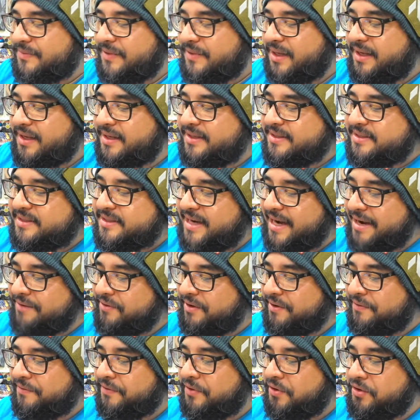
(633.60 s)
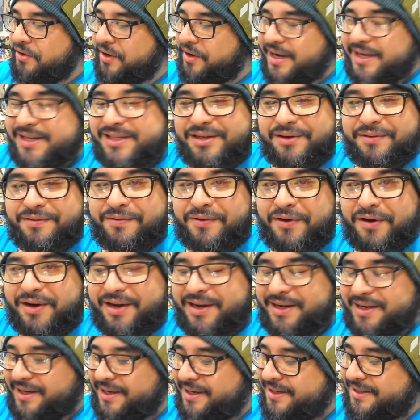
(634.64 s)
Save your Froakies, your
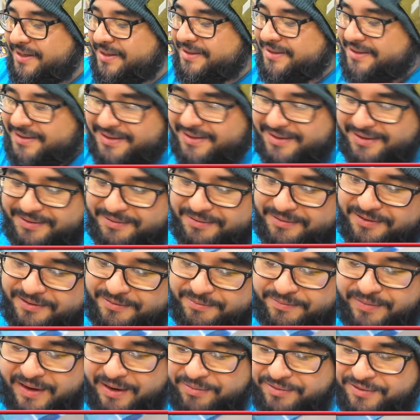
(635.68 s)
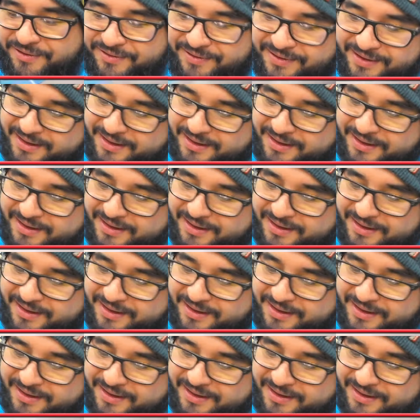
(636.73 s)
Froggadeers, people.